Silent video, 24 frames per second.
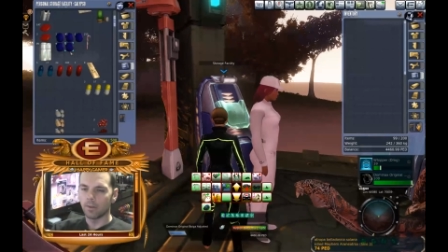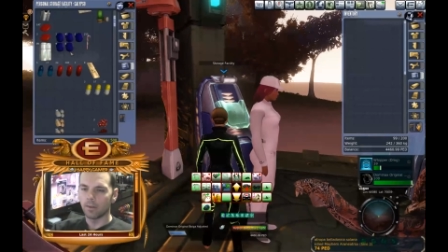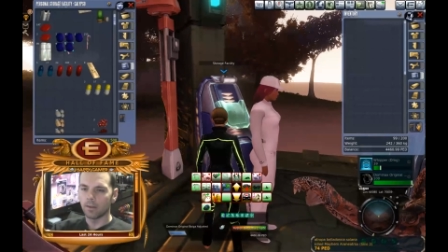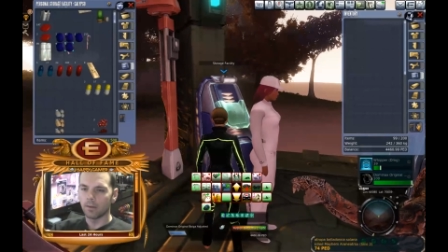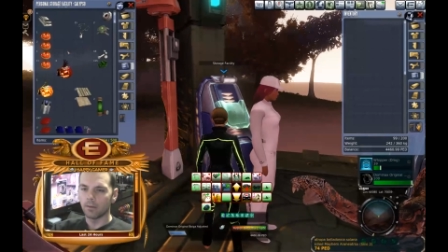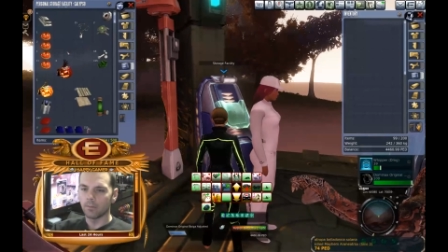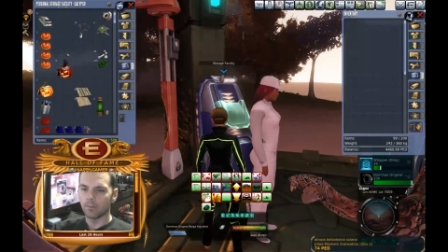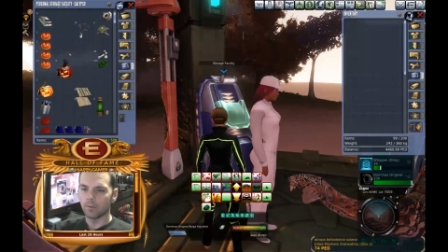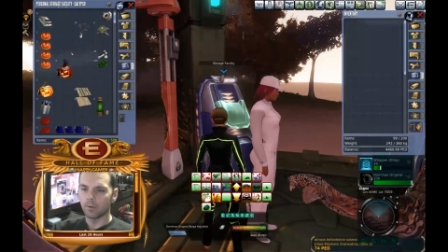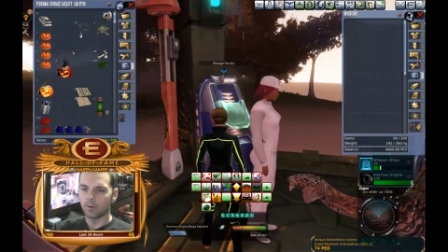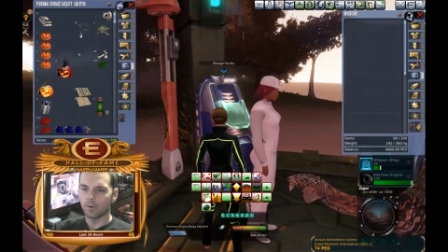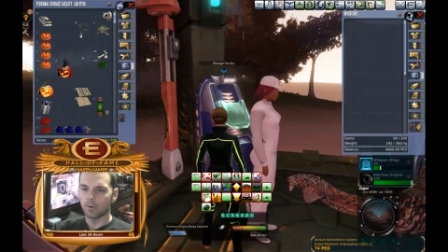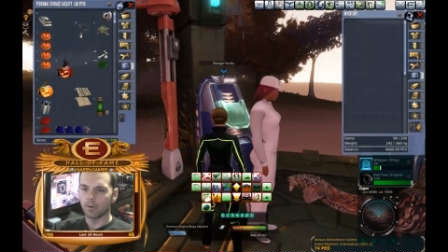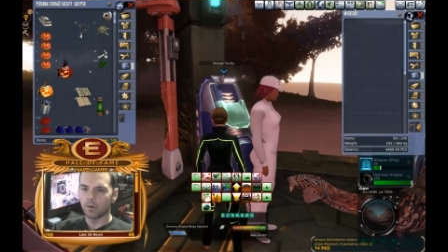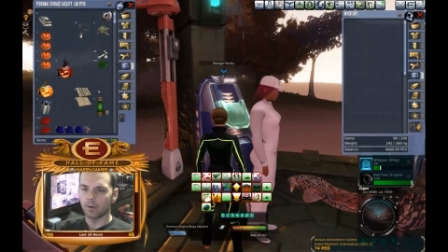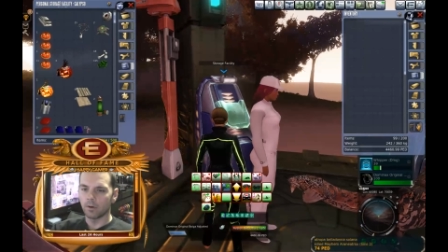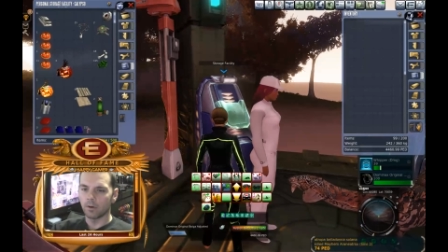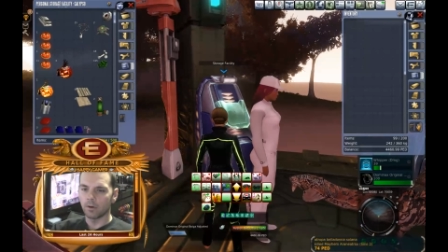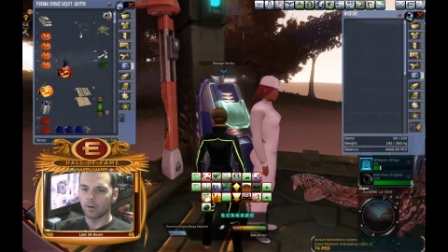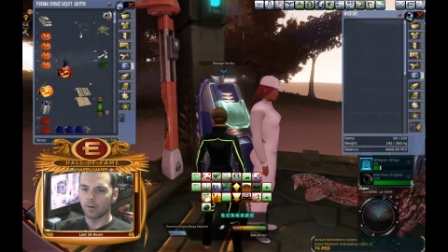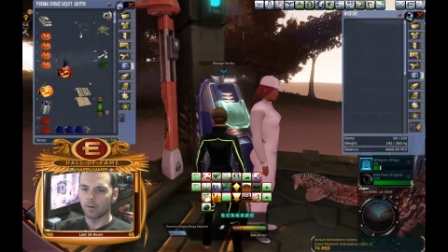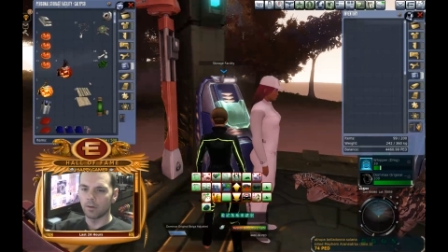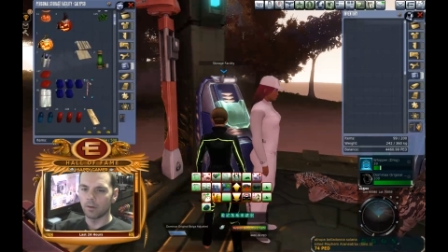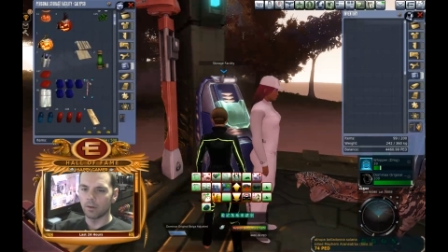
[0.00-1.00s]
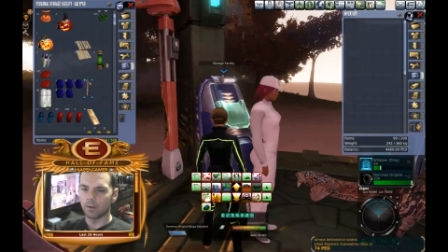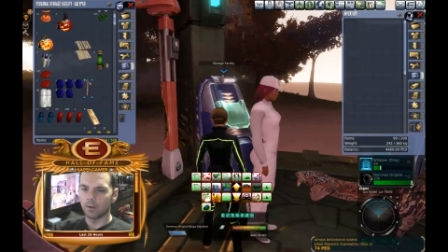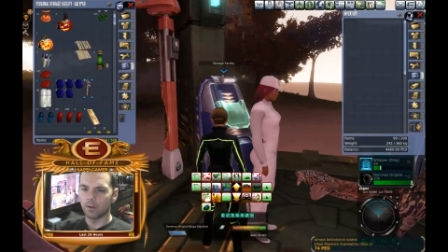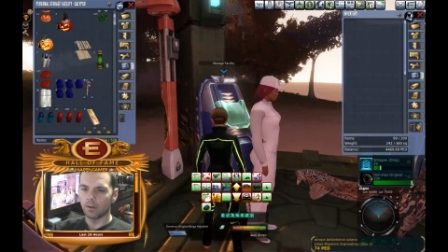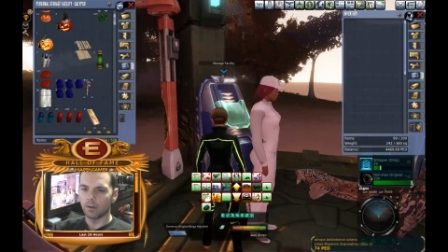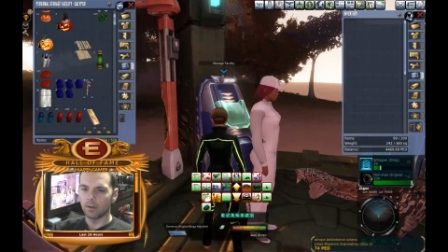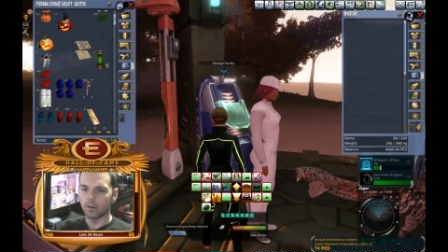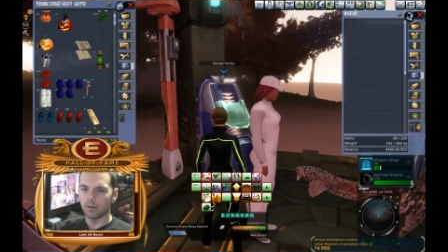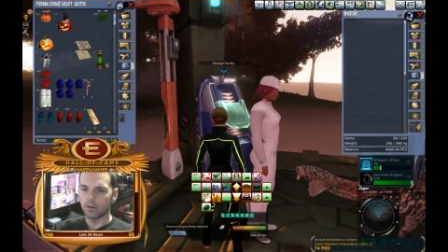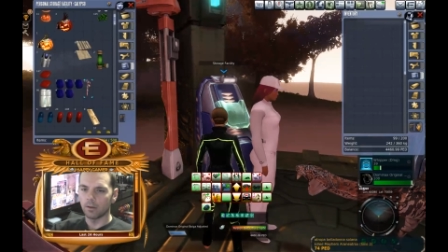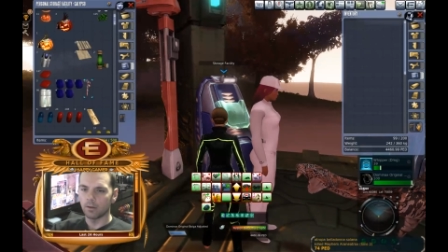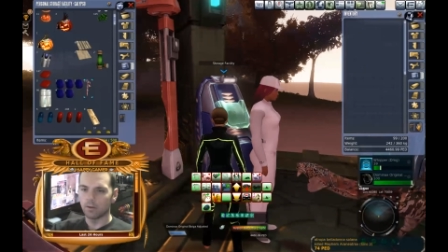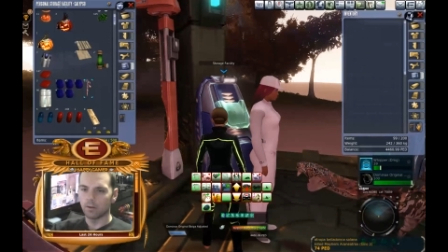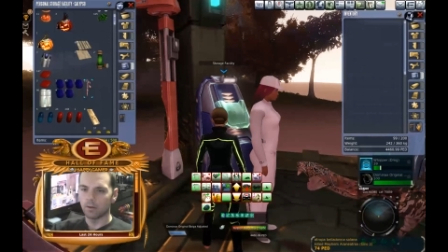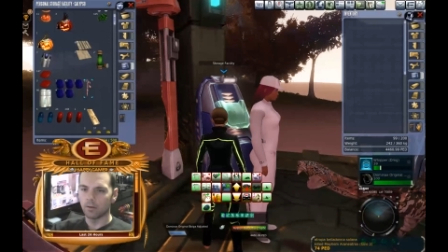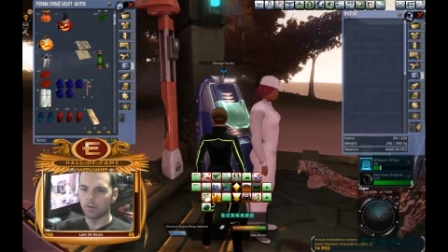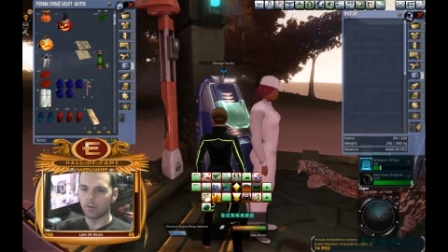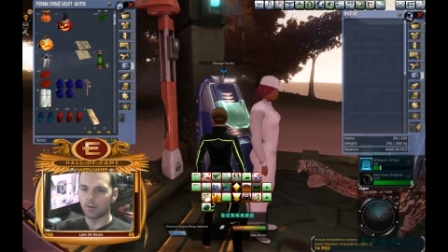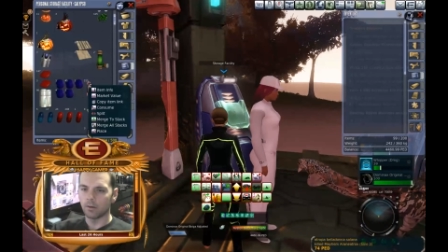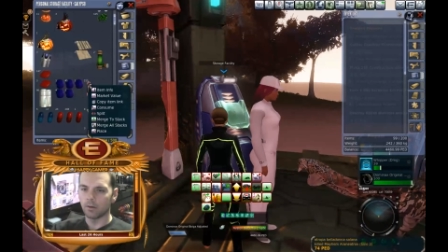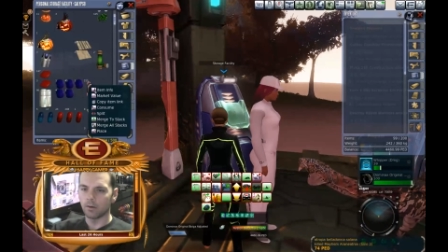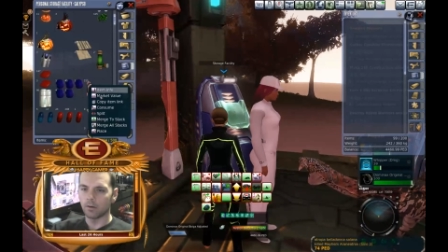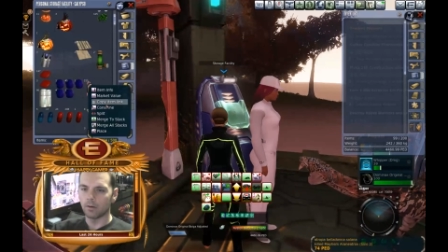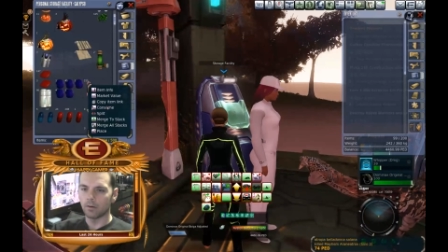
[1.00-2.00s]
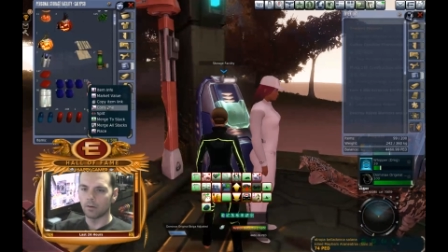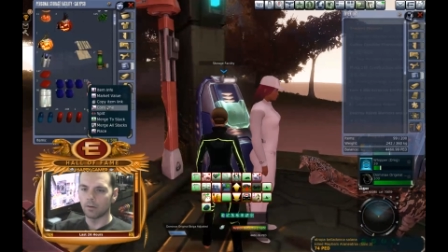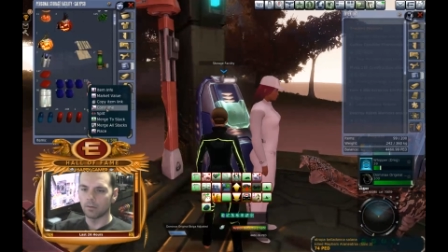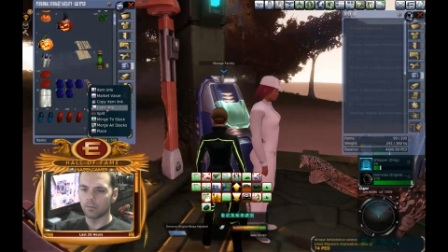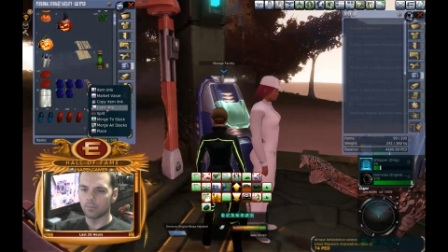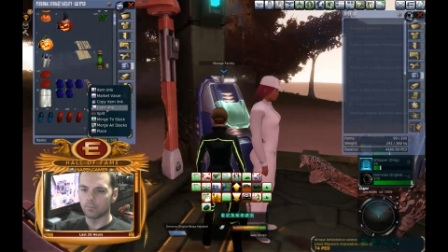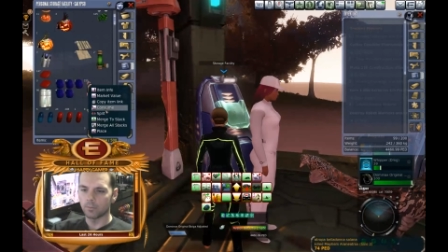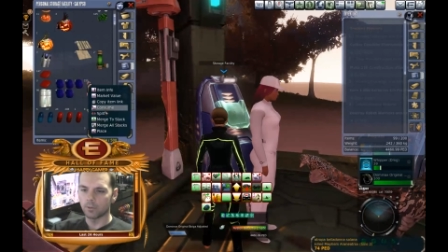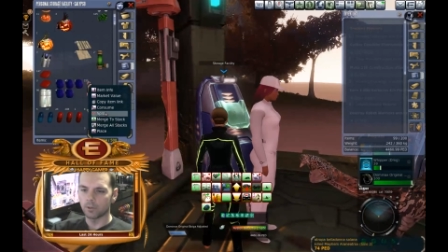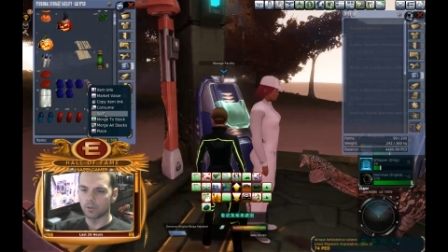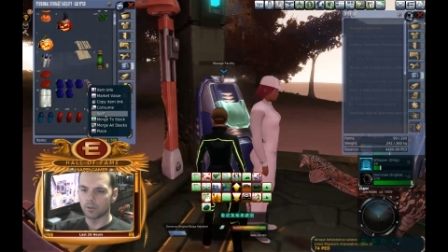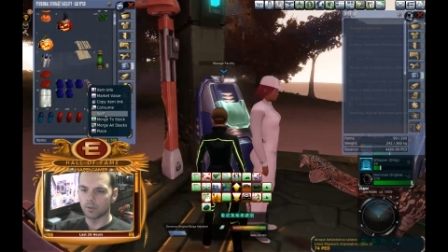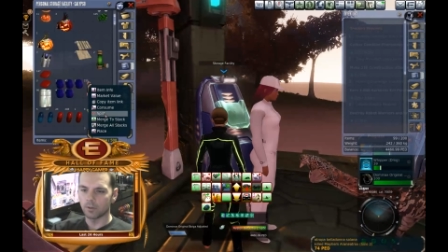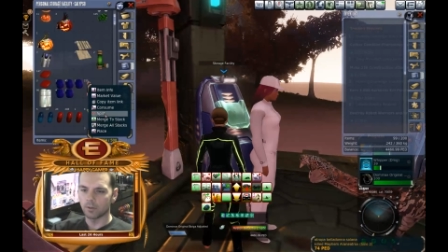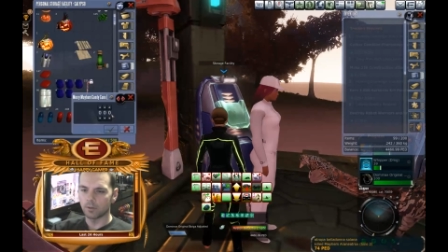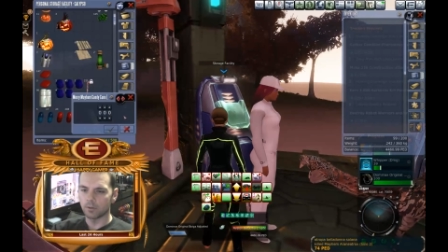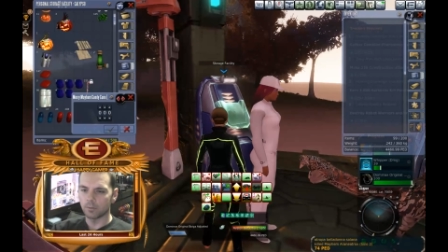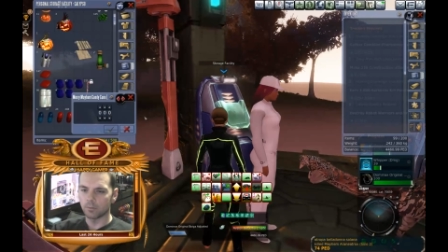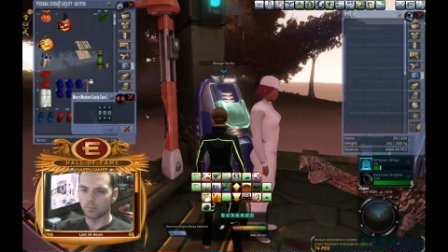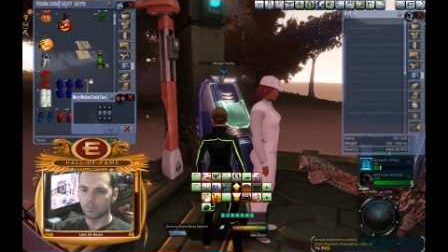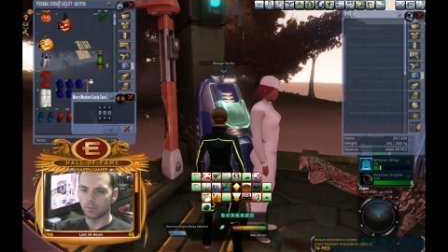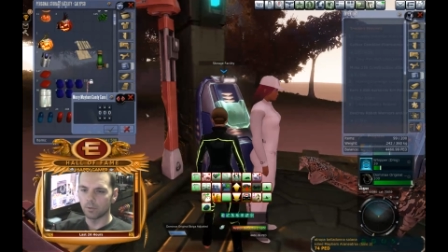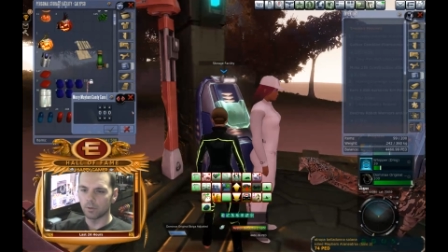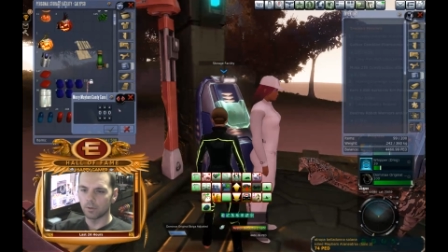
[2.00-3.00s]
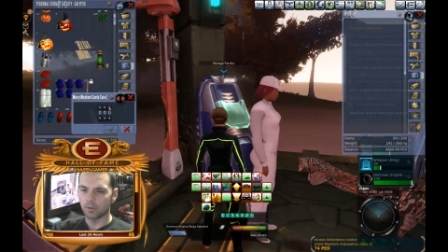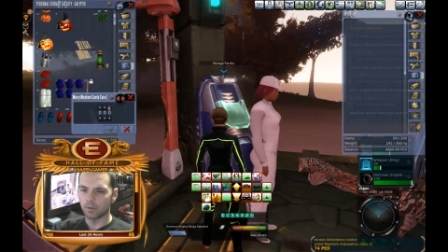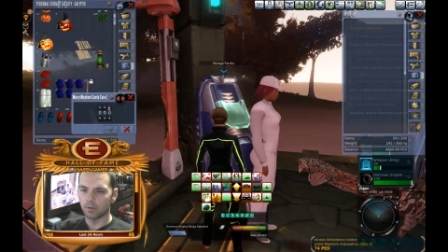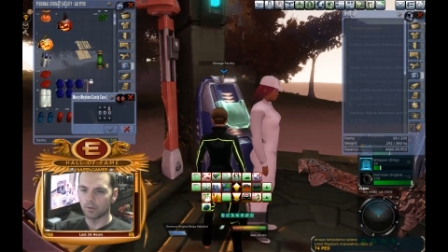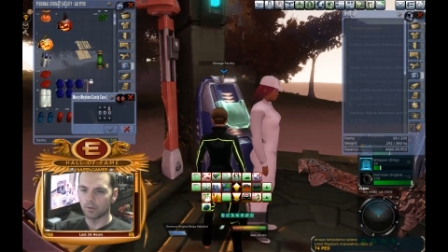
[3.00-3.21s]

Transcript: Where are they? Here they are. I'm just gonna split.